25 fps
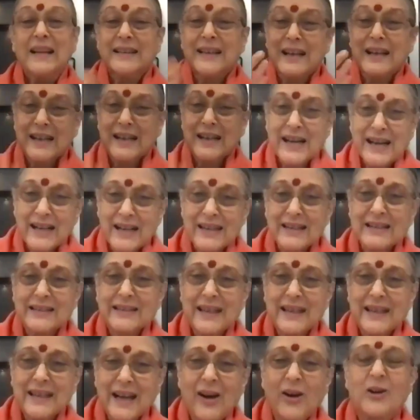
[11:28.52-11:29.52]
the
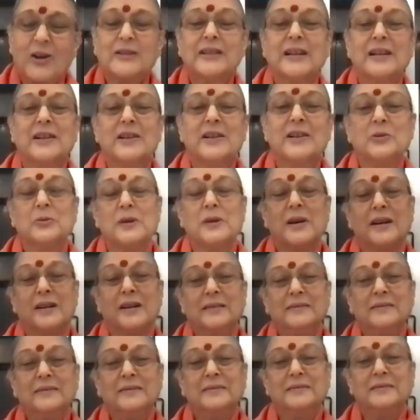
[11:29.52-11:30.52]
Karta or the
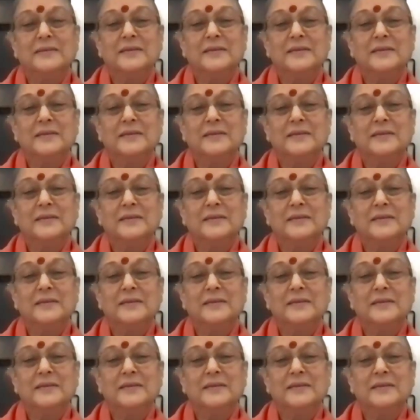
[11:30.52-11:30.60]
doer,